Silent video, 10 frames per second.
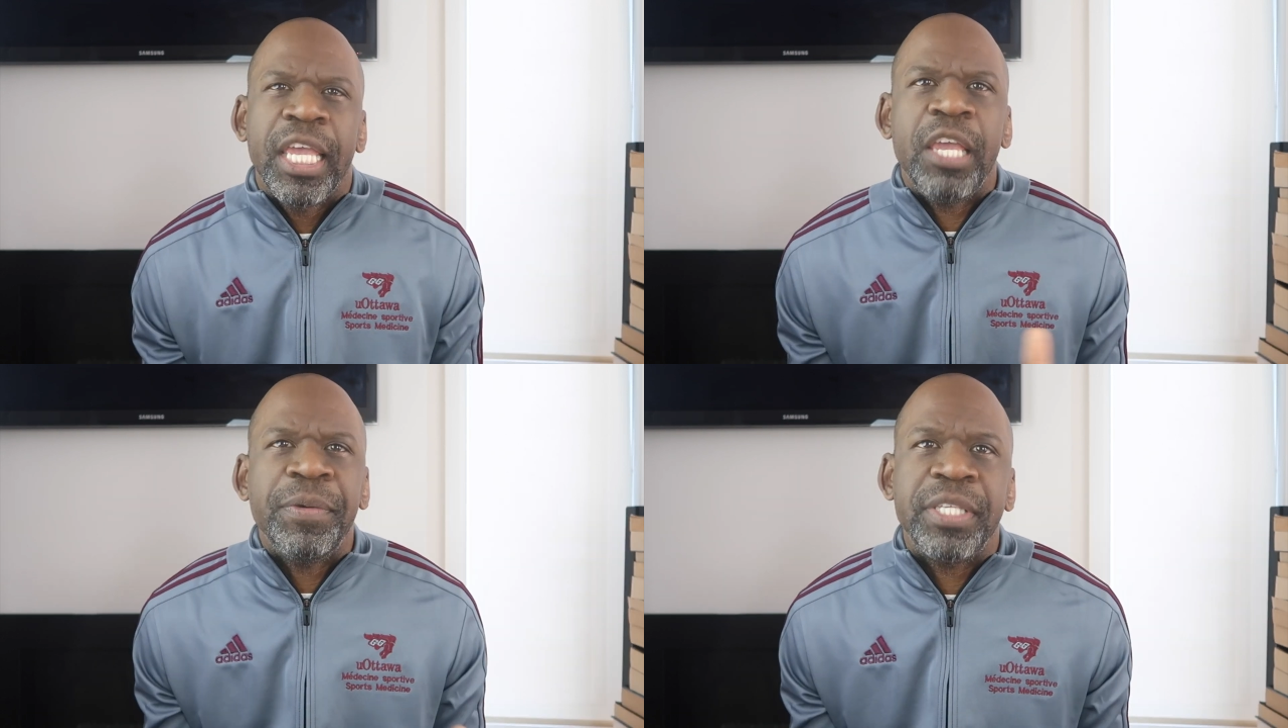
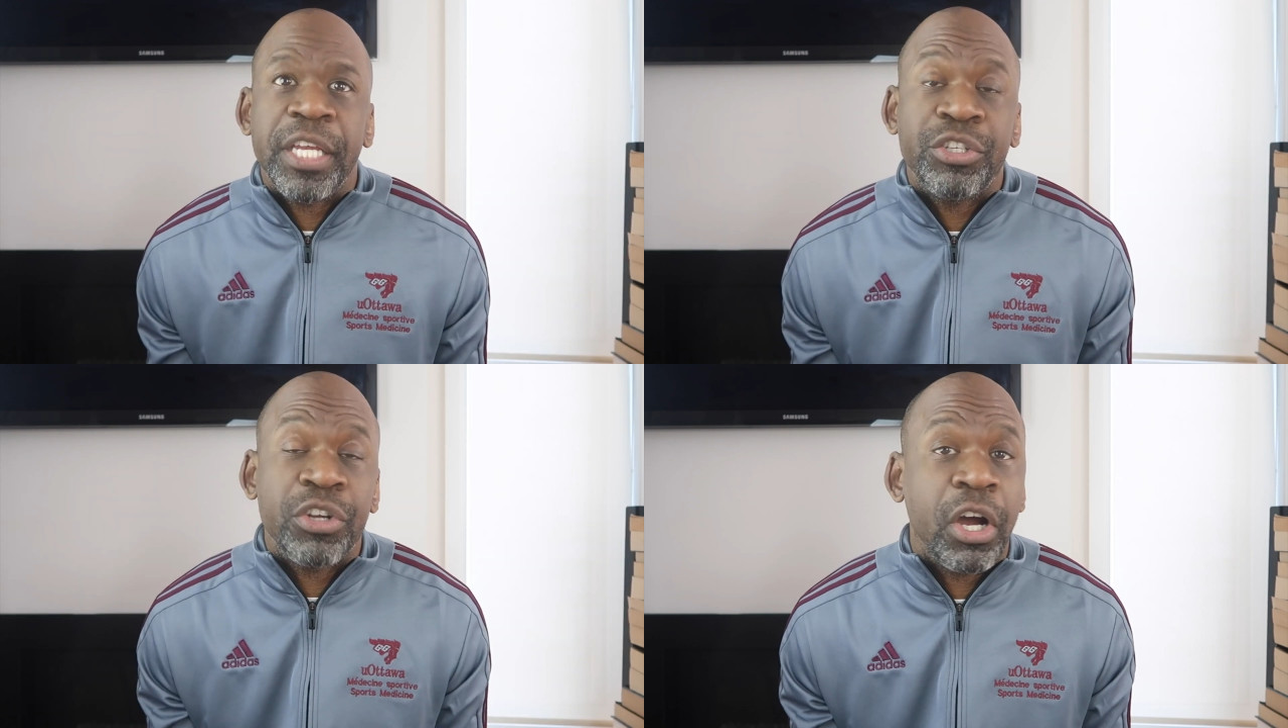He was
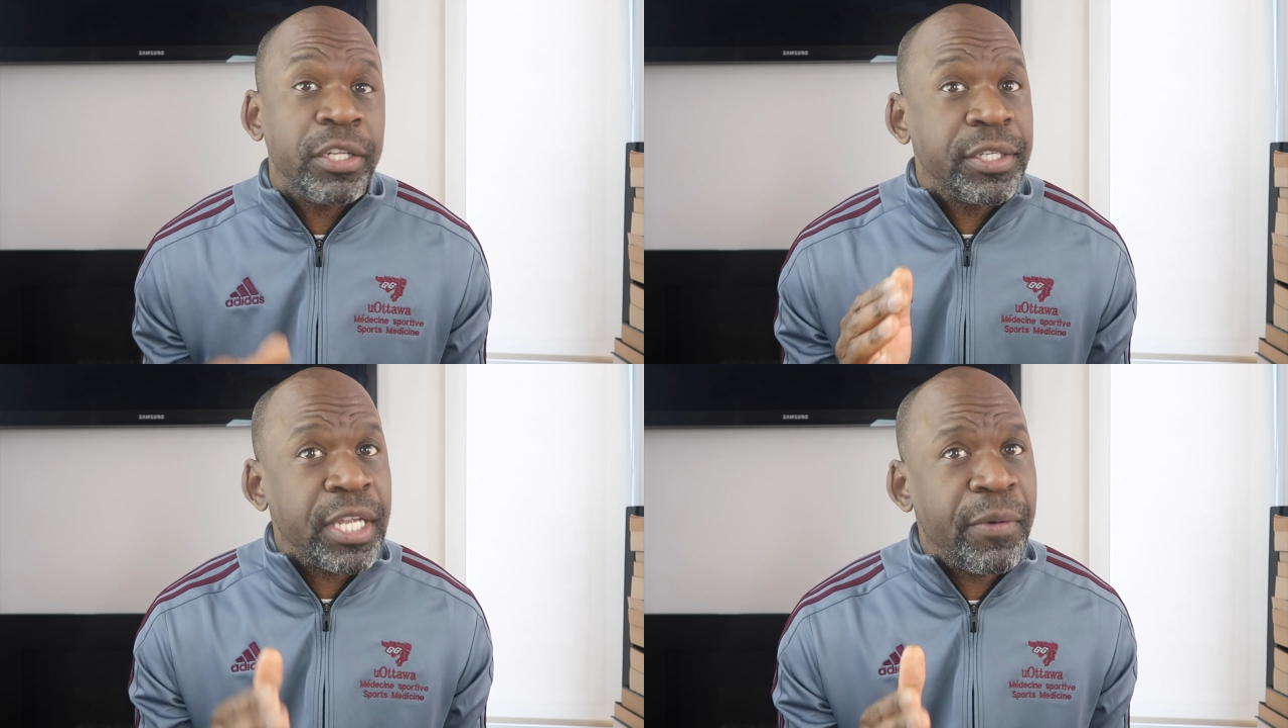injured
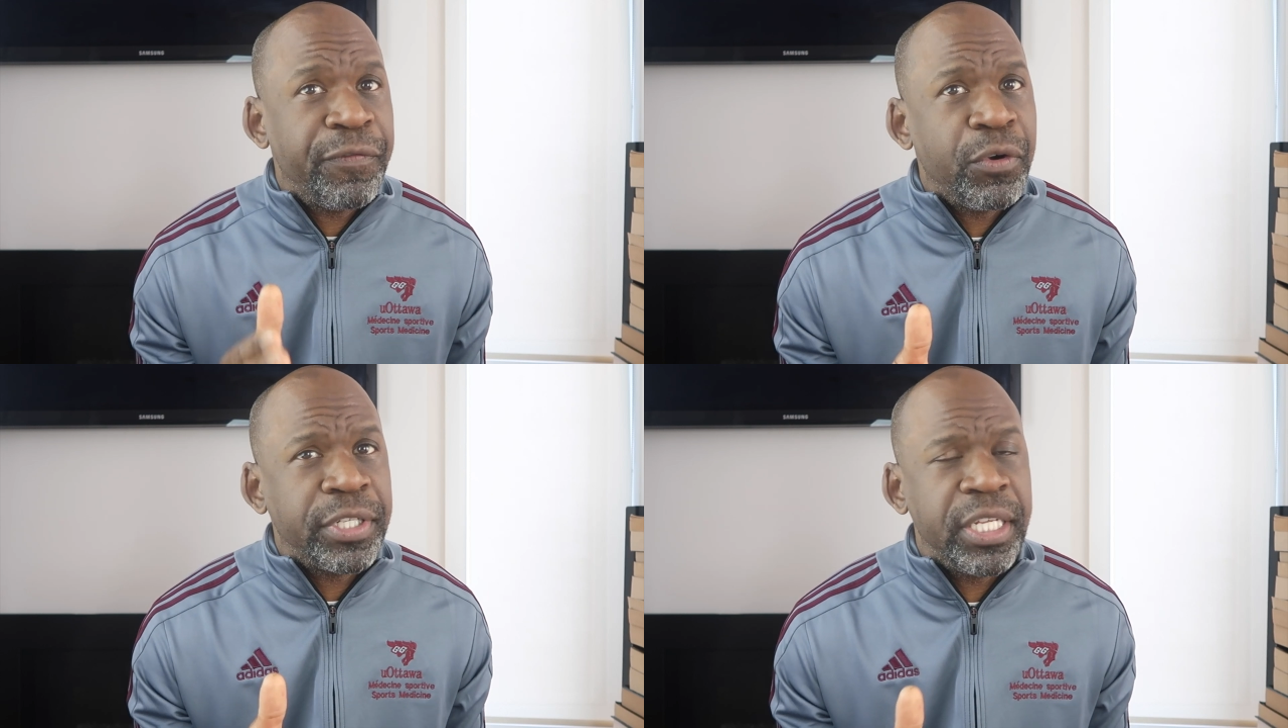on December
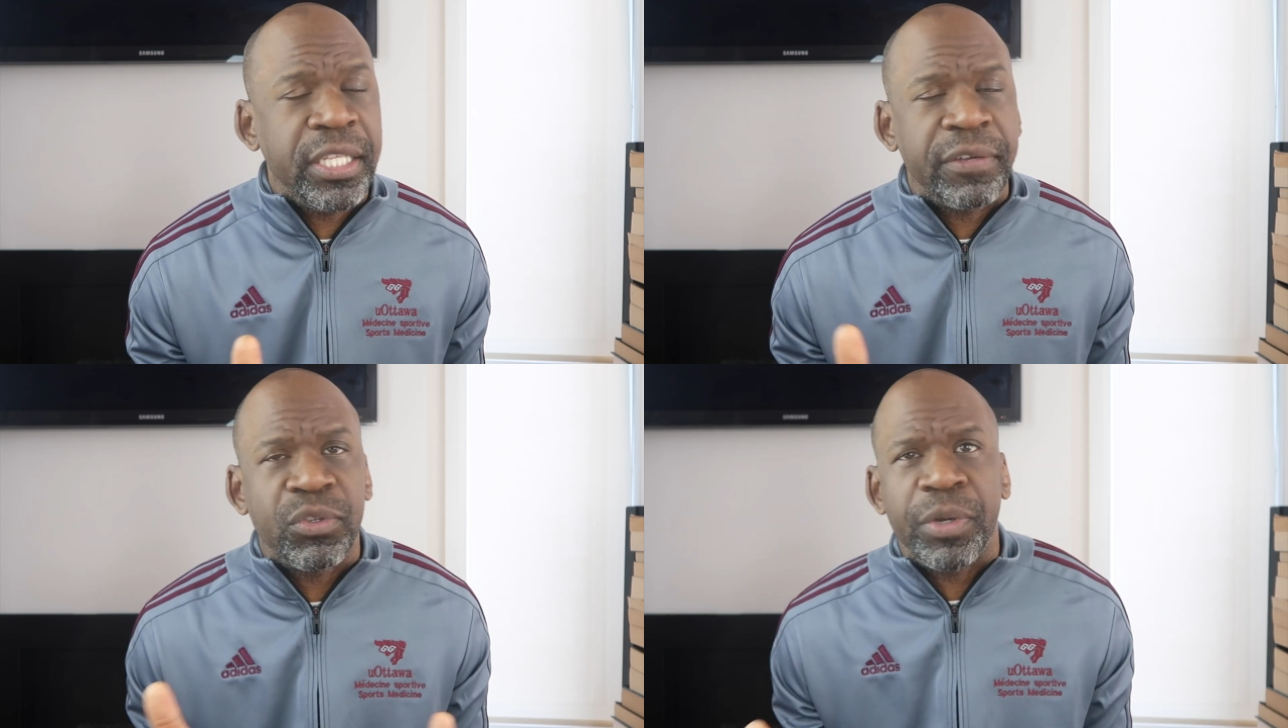
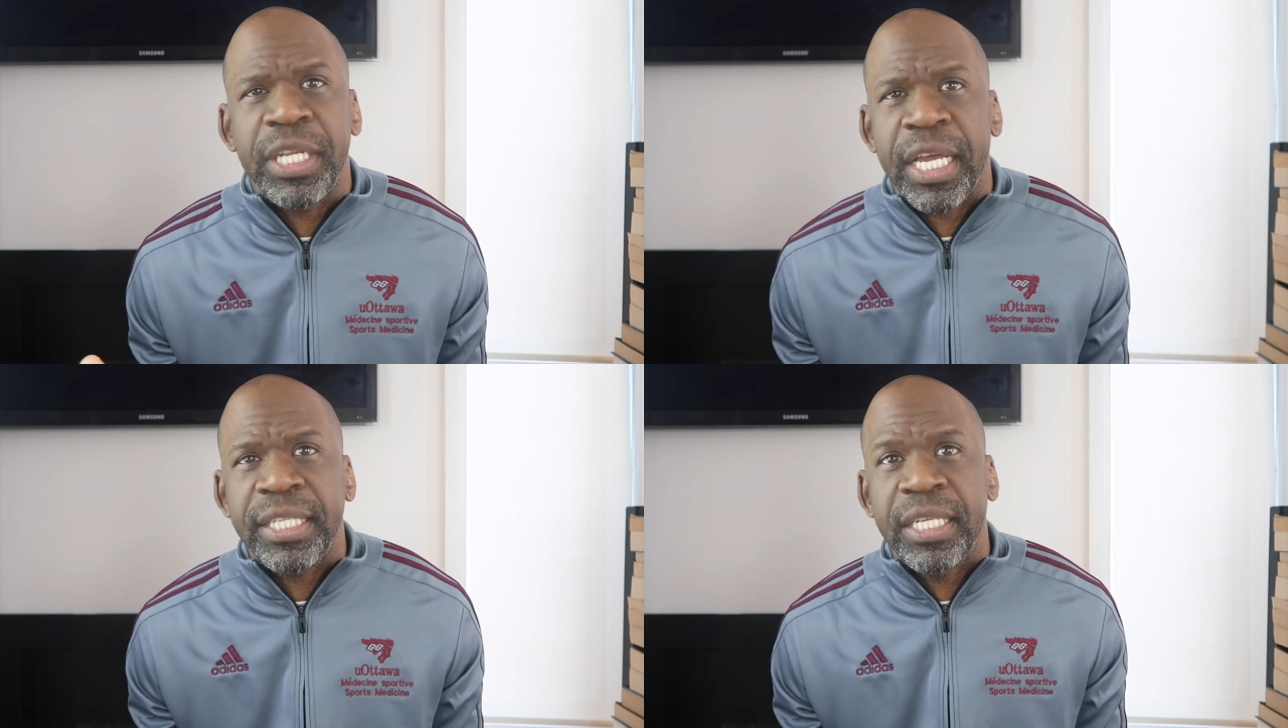14th of
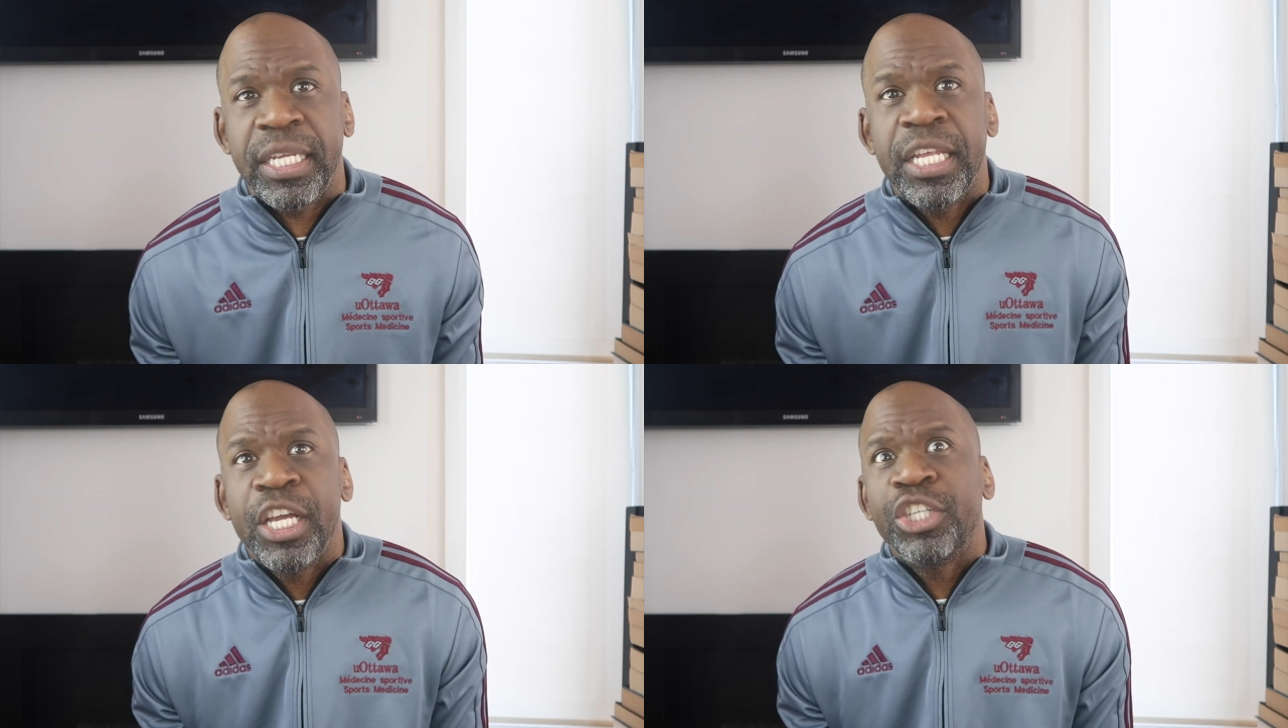
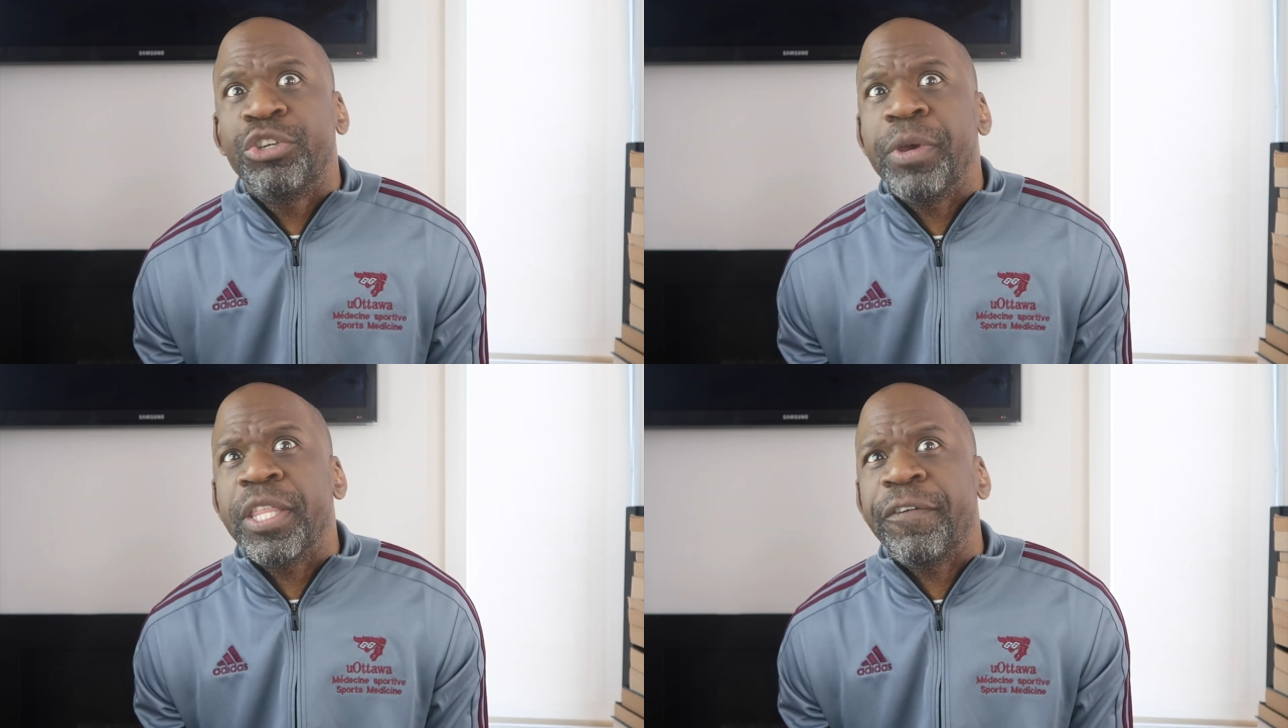2019
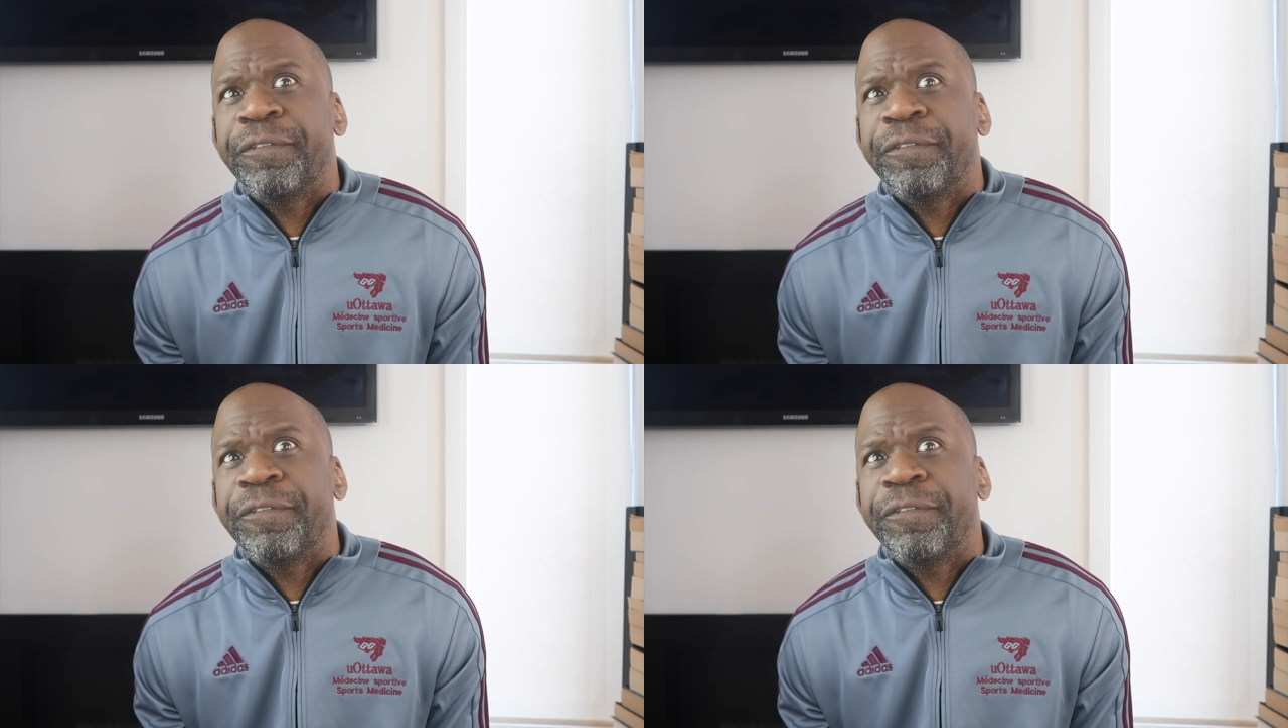during the